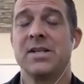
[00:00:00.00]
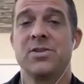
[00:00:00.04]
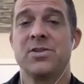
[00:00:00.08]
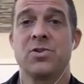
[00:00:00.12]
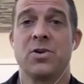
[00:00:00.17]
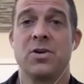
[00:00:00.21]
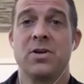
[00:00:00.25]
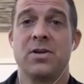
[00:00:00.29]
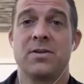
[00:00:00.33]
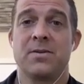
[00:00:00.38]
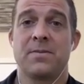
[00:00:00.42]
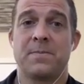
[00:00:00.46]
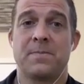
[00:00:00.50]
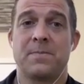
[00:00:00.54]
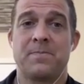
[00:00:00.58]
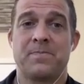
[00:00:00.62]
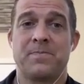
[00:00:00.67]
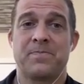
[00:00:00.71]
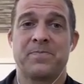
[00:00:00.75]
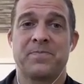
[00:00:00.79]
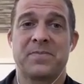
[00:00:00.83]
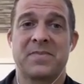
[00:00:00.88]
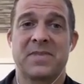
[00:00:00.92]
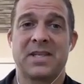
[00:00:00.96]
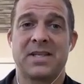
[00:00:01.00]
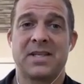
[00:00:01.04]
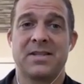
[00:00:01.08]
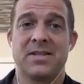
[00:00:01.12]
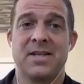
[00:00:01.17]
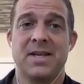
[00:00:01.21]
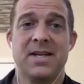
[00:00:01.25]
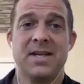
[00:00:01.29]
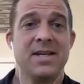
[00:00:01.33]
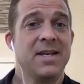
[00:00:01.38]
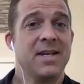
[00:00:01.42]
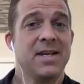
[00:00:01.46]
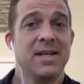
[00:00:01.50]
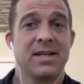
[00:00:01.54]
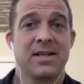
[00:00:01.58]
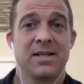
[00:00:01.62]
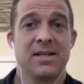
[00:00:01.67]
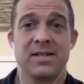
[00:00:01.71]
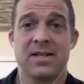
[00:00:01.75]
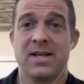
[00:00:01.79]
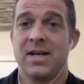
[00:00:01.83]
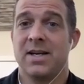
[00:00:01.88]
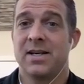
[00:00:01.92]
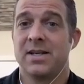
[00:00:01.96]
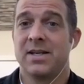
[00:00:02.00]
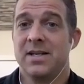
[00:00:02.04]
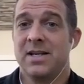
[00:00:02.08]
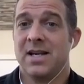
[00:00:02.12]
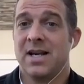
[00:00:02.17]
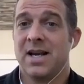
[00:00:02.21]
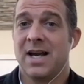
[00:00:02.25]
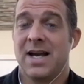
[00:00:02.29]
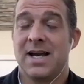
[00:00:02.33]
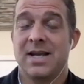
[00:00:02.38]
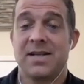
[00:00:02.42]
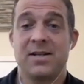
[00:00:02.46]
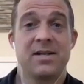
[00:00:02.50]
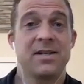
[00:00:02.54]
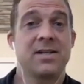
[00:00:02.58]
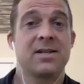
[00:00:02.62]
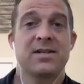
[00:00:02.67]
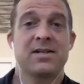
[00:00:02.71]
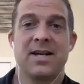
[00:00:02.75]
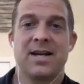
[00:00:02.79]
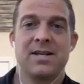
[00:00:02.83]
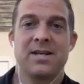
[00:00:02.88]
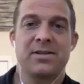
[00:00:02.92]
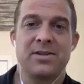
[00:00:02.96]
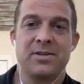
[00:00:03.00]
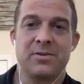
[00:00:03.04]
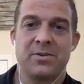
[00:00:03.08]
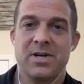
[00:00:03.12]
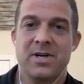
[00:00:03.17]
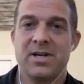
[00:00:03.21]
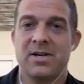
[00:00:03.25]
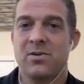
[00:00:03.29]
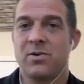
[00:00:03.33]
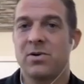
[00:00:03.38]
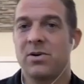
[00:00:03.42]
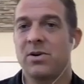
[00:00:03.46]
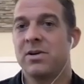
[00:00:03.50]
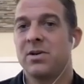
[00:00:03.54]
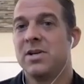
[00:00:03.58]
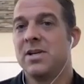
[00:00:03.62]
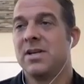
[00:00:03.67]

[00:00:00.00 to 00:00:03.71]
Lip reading: draw. Yeah, yeah, yeah. I exactly right. Or